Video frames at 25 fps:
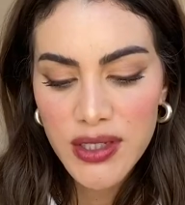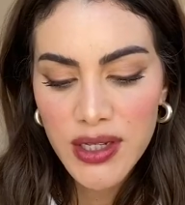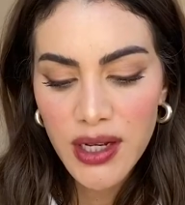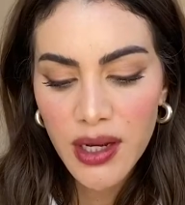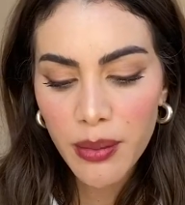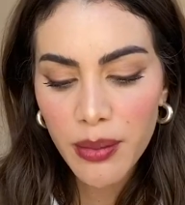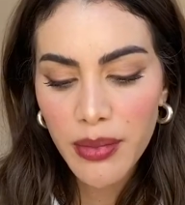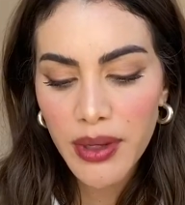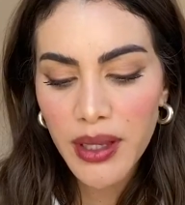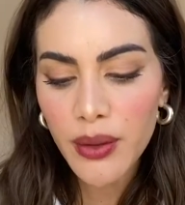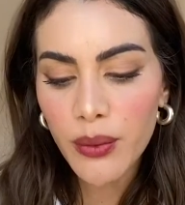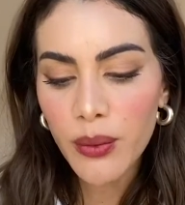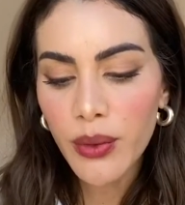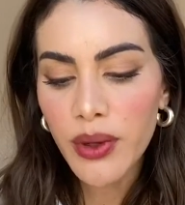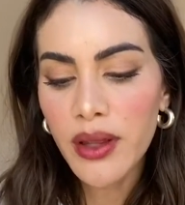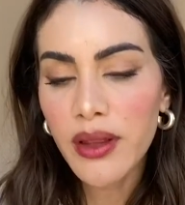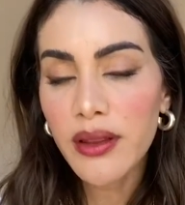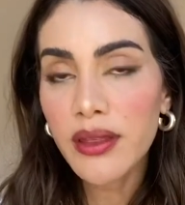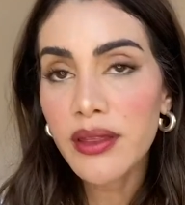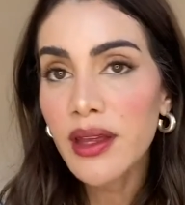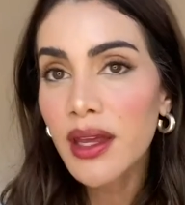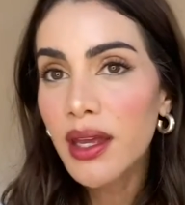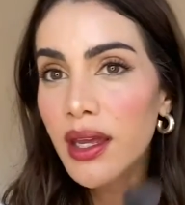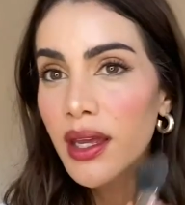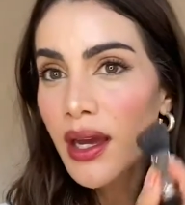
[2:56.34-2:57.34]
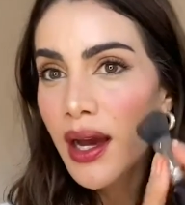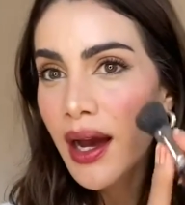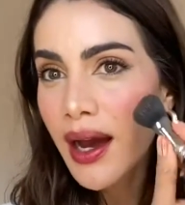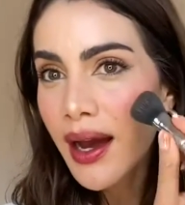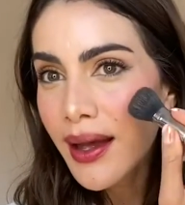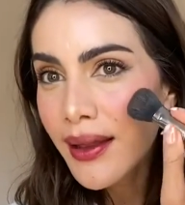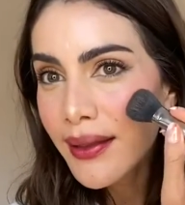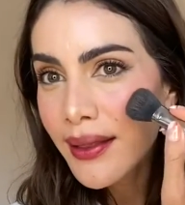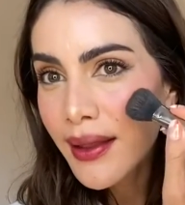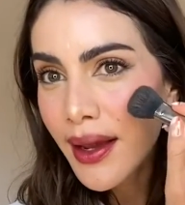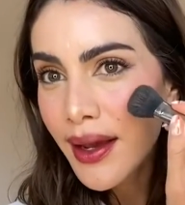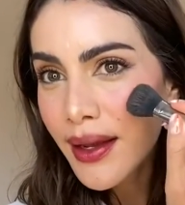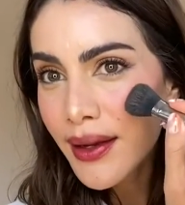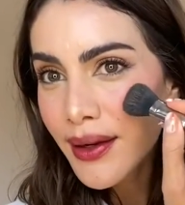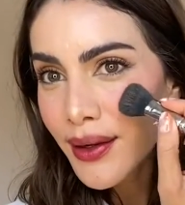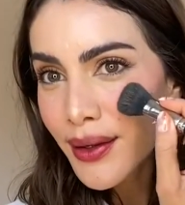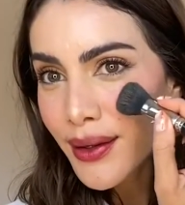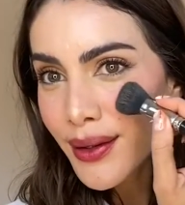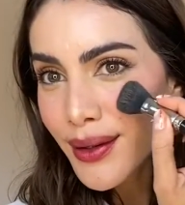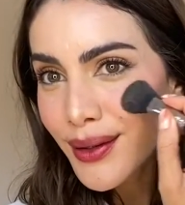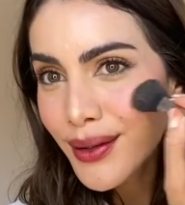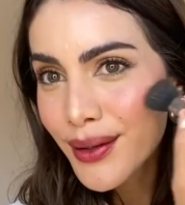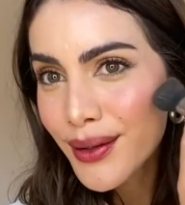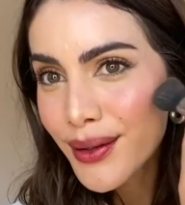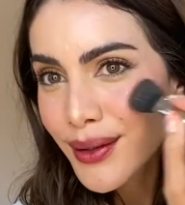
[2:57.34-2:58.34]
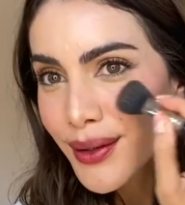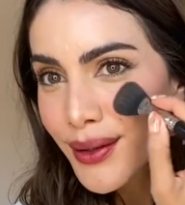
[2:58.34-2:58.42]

come in with a highlighter.